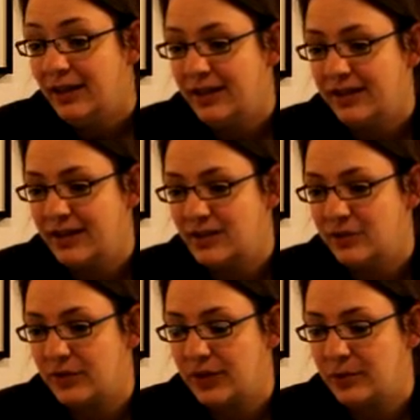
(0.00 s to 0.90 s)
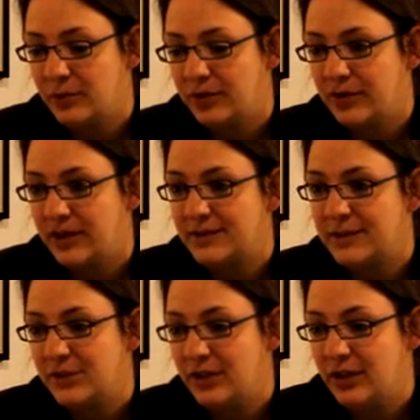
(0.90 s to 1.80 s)
I think that's a really important thing,
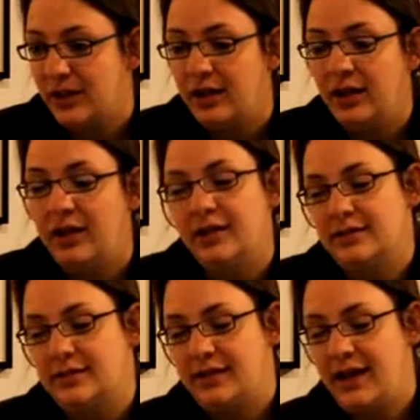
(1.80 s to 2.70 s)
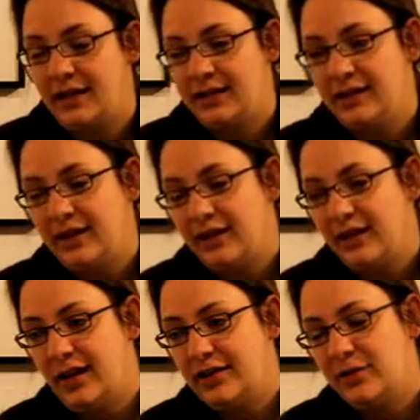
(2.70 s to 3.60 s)
especially in a, in a society that
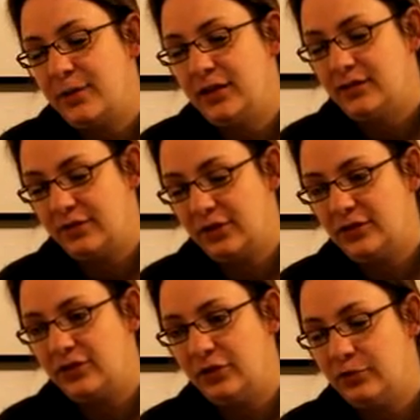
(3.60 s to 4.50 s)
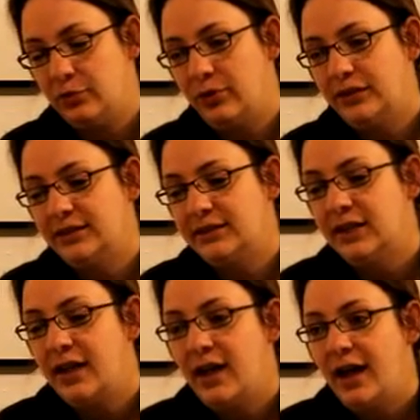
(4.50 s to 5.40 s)
has so many diverse viewpoints.
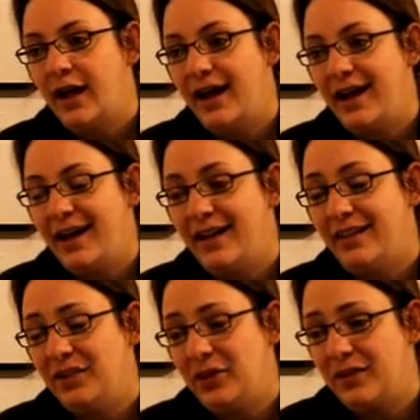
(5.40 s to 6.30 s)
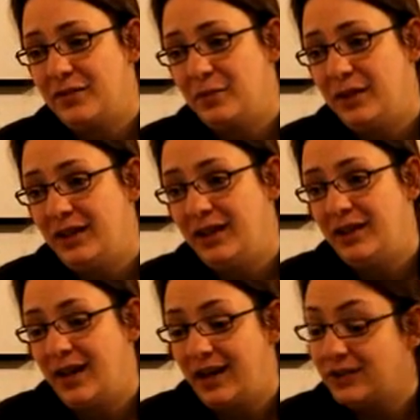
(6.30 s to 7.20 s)
Uh, and then you have to be,
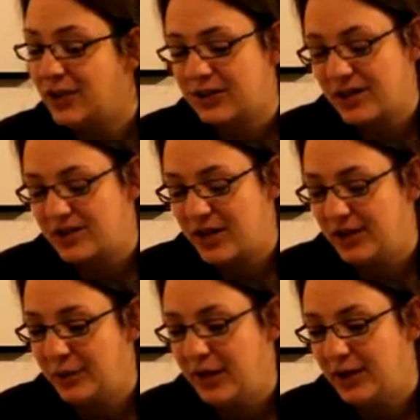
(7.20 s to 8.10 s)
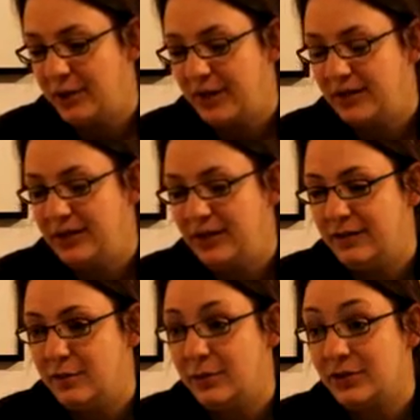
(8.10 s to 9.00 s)
I talked yesterday on the panel about the need of
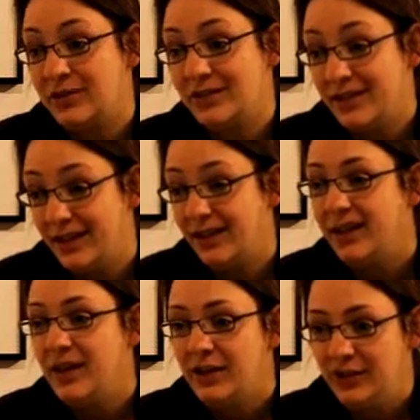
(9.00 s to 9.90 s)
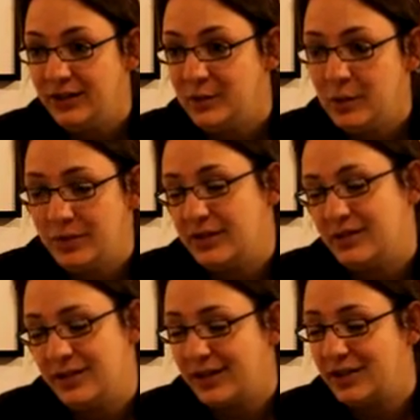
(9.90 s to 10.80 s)
persisting. You need to be
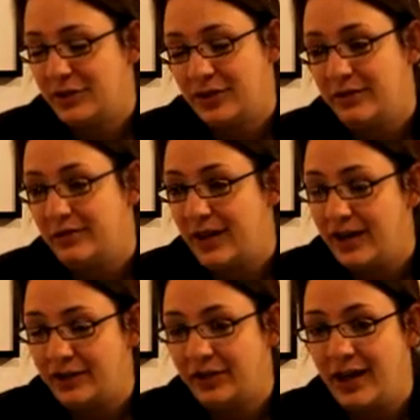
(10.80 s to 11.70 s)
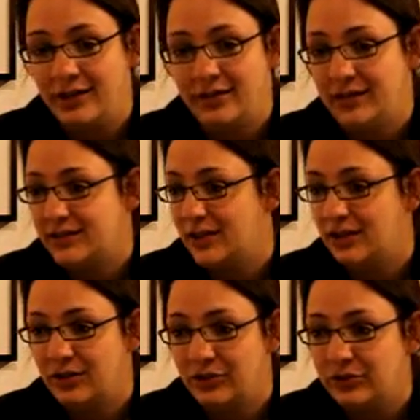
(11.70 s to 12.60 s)
persistent because you're going to fail, your candidate's going
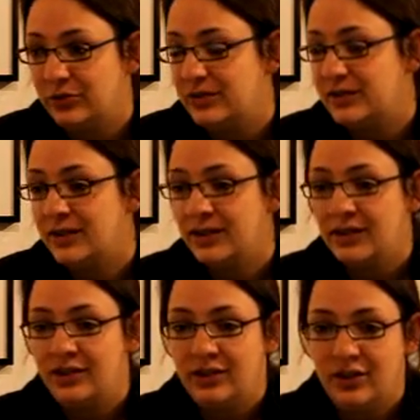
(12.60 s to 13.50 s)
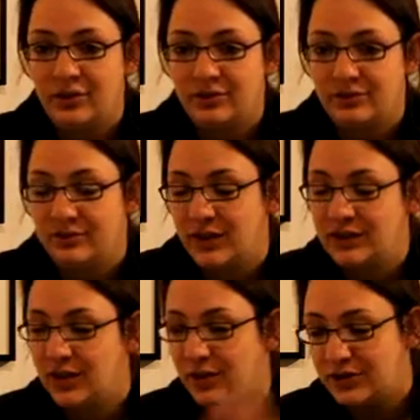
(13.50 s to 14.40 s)
to lose, you know, the
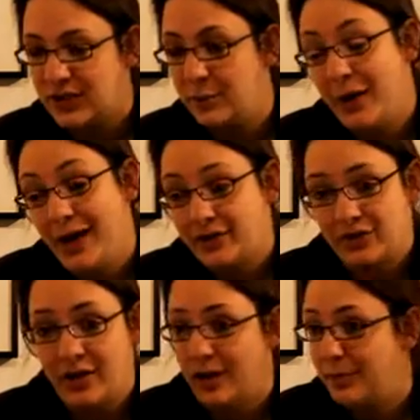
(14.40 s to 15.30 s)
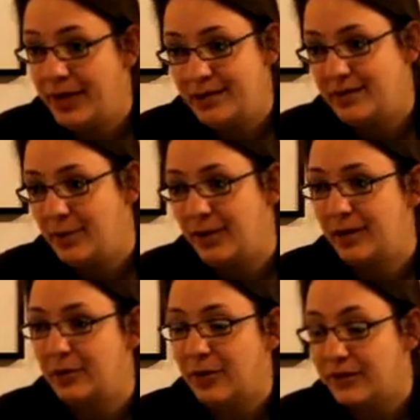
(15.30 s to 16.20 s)
tunnel's going to pass or not pass depending
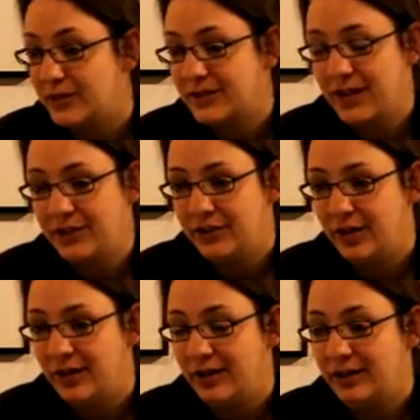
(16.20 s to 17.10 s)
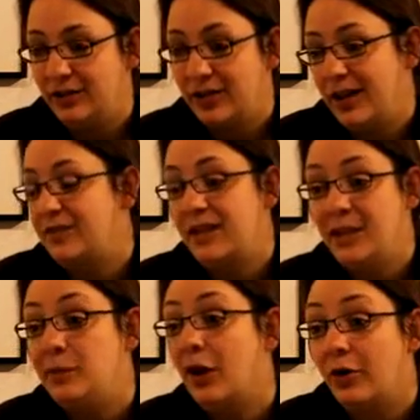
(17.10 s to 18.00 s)
on whatever side you're on, and you're going to have to keep
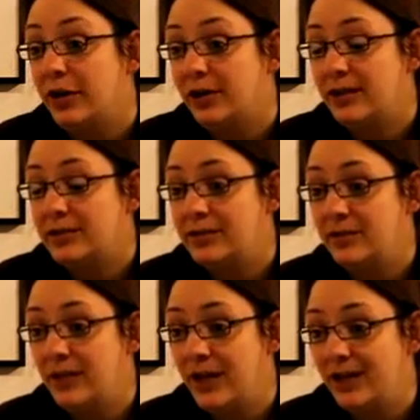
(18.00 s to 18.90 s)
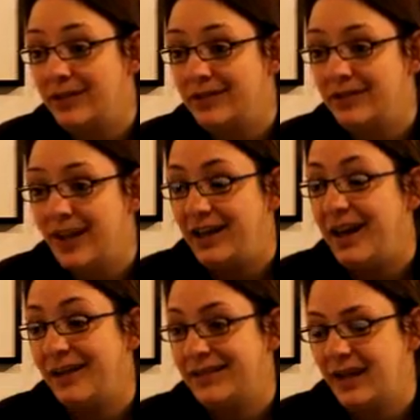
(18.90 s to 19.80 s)
going because you can't get
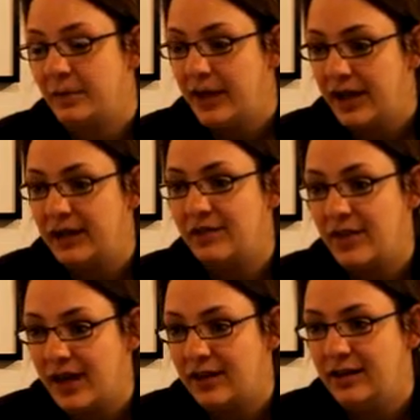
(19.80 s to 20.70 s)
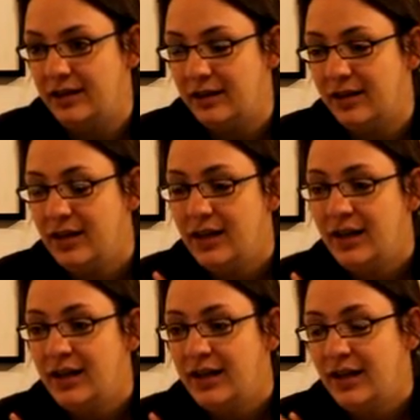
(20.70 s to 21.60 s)
knocked down by any of that in
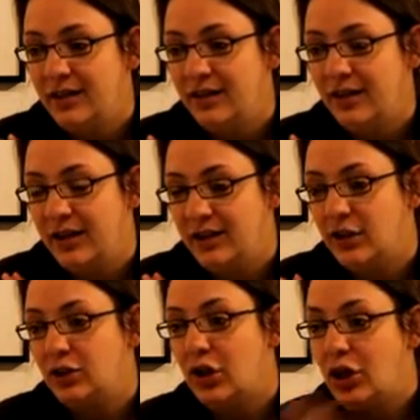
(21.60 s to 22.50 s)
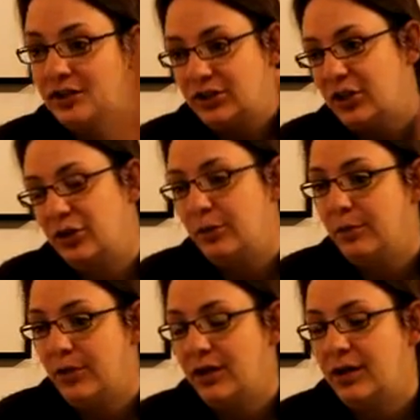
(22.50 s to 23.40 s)
the in the in the long term
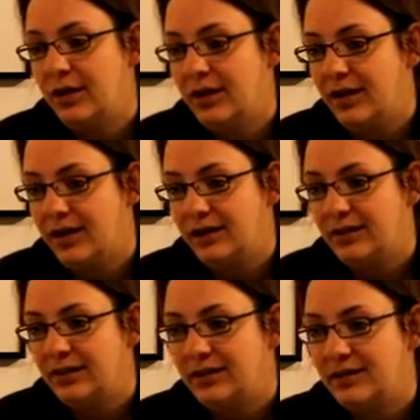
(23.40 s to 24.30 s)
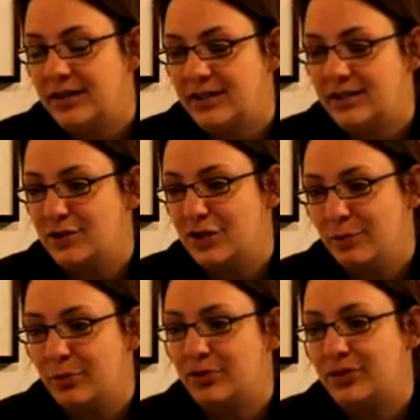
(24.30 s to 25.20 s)
uh, citizenship
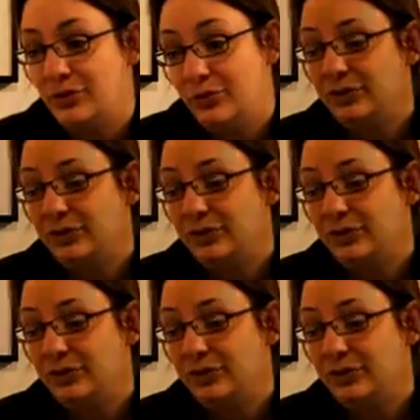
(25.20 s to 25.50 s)
pursuit.